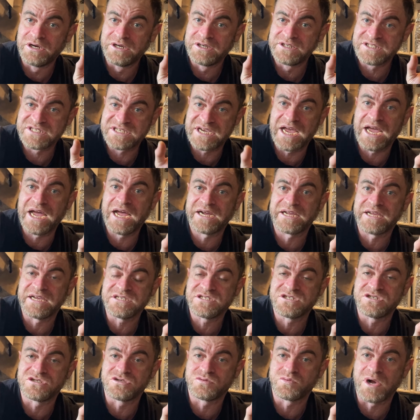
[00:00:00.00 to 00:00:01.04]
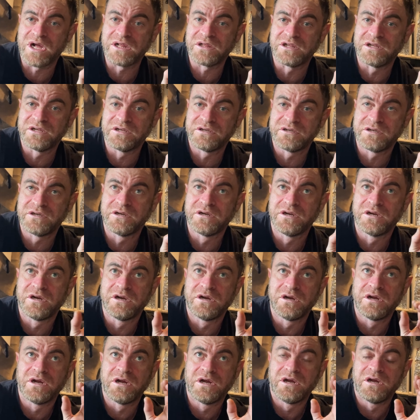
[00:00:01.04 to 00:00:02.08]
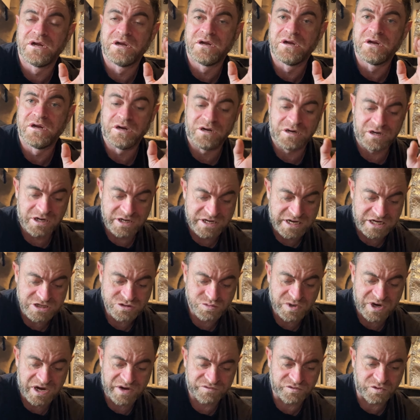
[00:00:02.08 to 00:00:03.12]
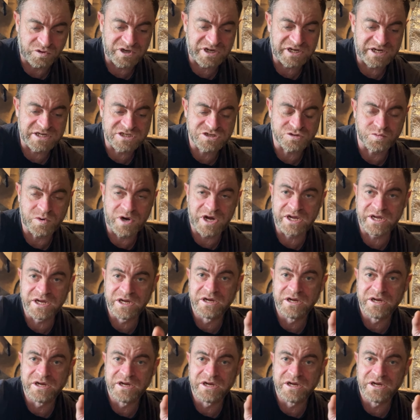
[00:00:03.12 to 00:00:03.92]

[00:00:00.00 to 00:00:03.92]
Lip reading: targets as well, and that's why I've done it this way.